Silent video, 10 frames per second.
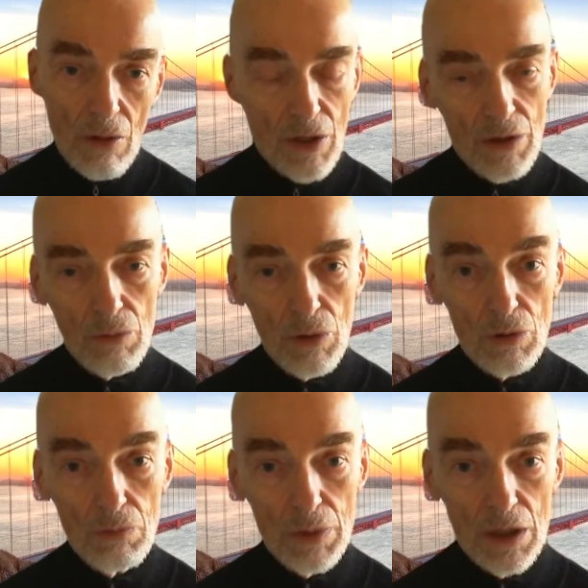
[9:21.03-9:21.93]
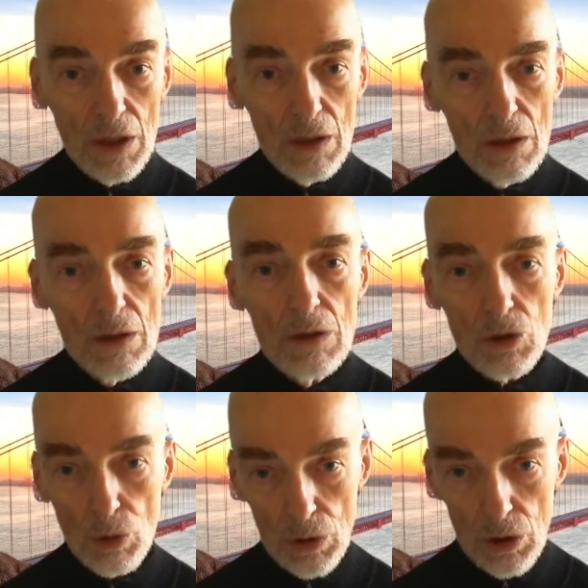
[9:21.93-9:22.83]
he would be
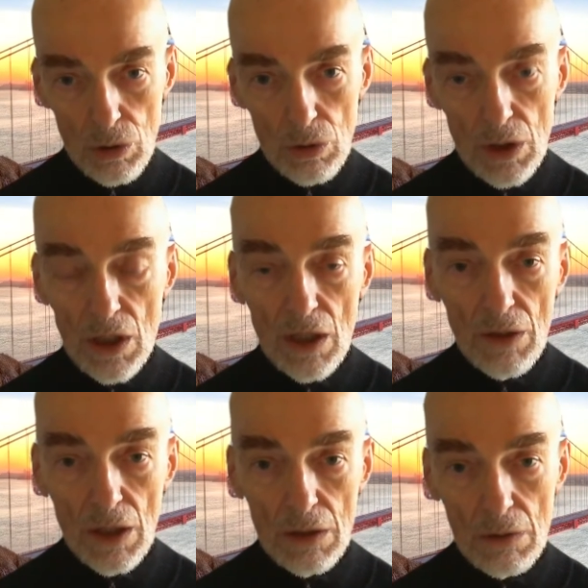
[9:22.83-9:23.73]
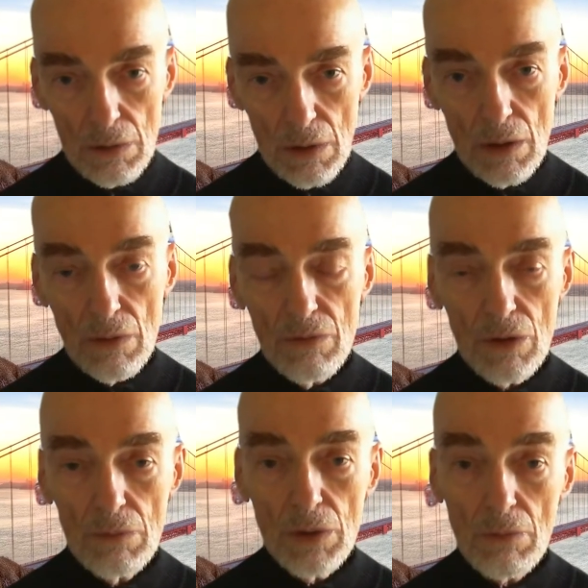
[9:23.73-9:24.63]
tortured and then
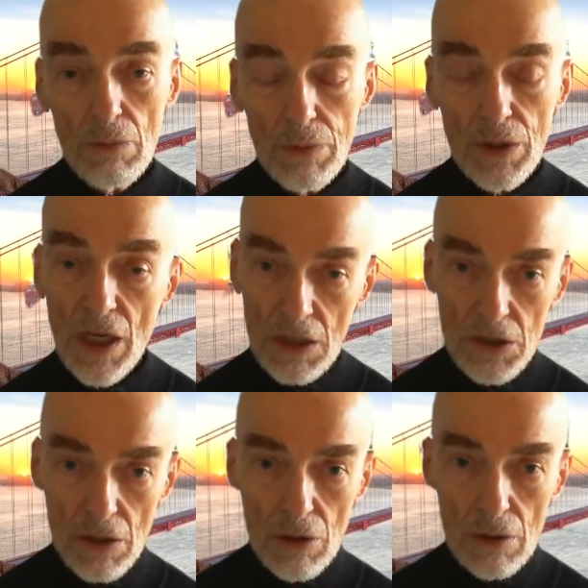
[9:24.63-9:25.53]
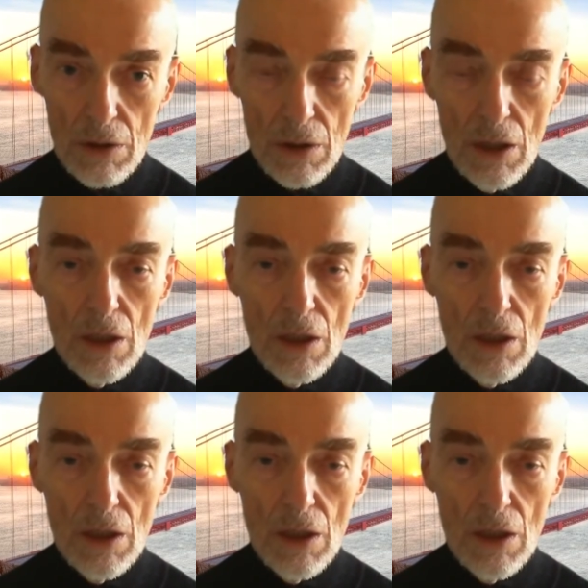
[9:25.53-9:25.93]
very probably executed.